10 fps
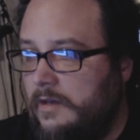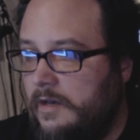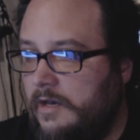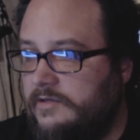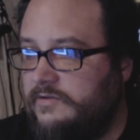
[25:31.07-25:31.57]

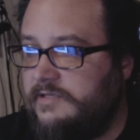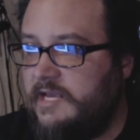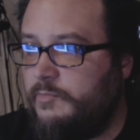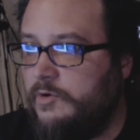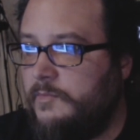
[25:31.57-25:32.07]
Do the
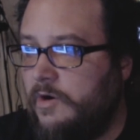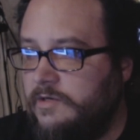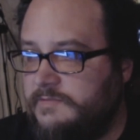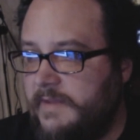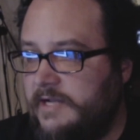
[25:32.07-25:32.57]
Tapeworm
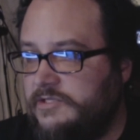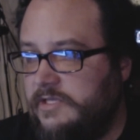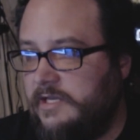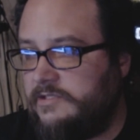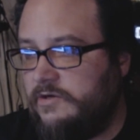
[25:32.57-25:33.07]
cards match the
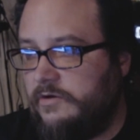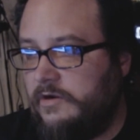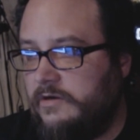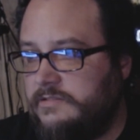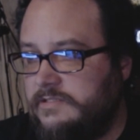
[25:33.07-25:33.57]
Kickstarter
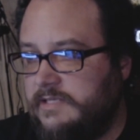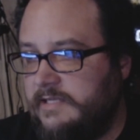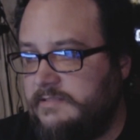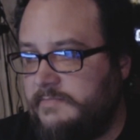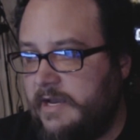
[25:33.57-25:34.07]
cards on the
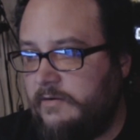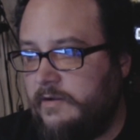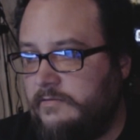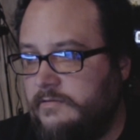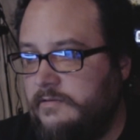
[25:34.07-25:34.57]
sides and
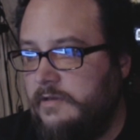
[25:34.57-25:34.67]
background?